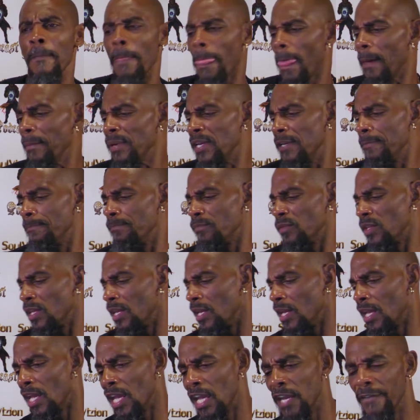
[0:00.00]
I mean,
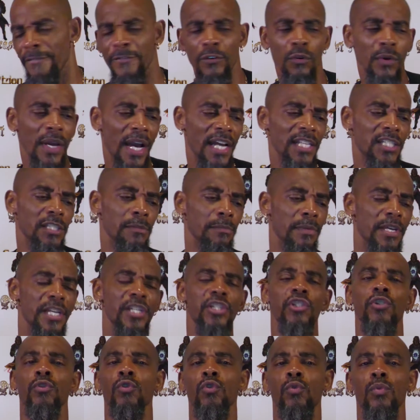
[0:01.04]
if you got some
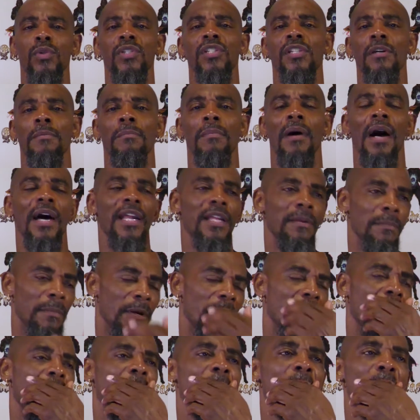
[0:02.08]
issues with somebody,
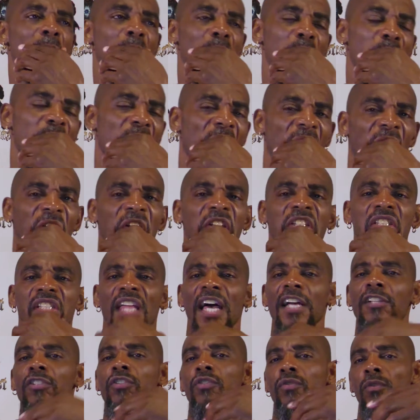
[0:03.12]
man, and it's
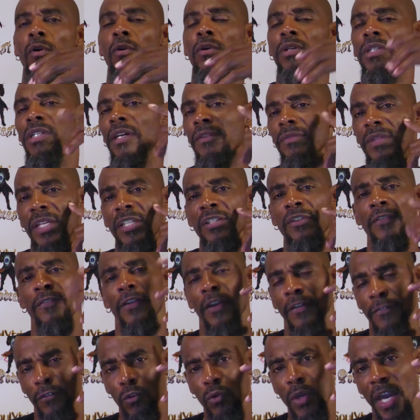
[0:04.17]
that strong enough that if
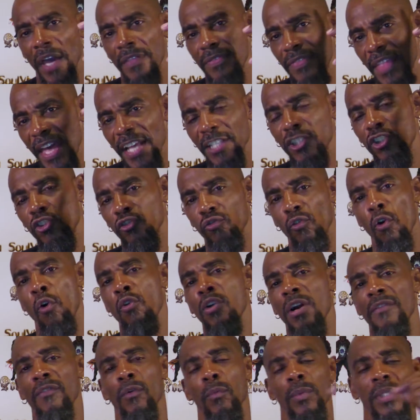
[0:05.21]
you got that
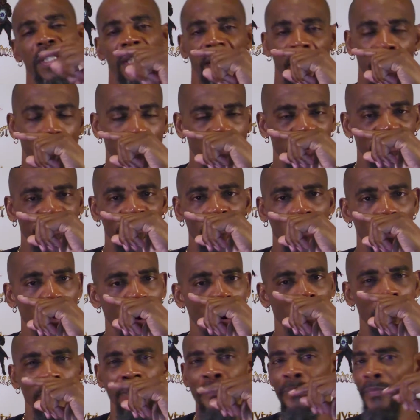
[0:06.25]
strong of a resentment for
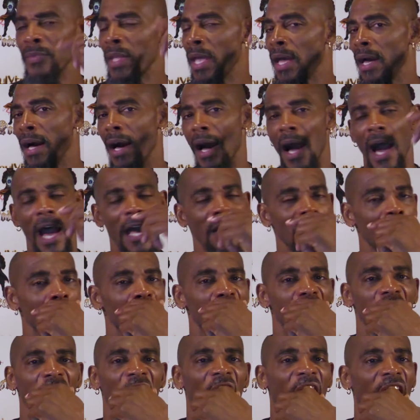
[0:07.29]
him, I don't
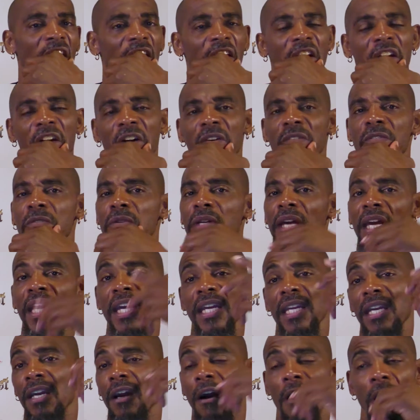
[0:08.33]
see how the hell you
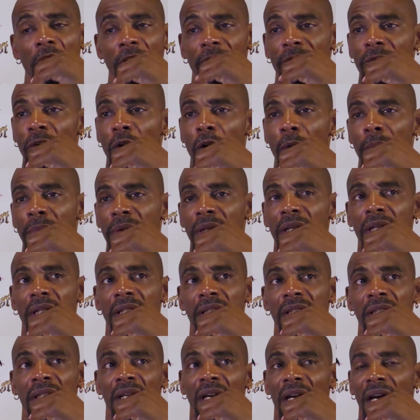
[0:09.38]
can get hard for him,
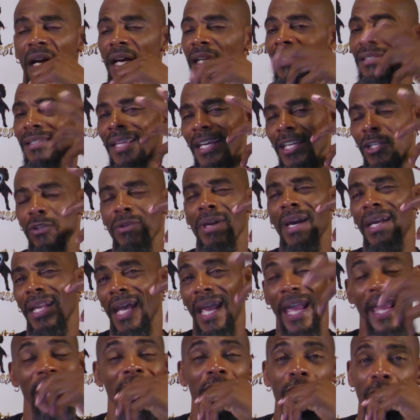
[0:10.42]
because it's like you got a
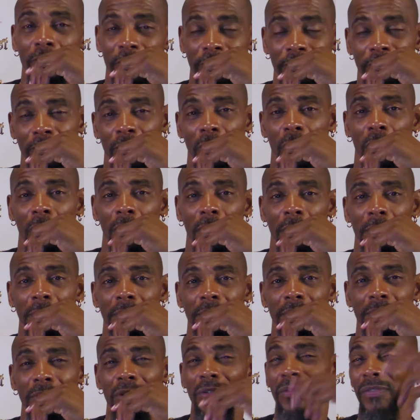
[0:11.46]
hatred for him.
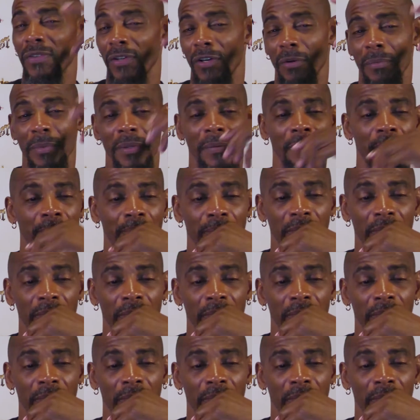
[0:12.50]
You feel me?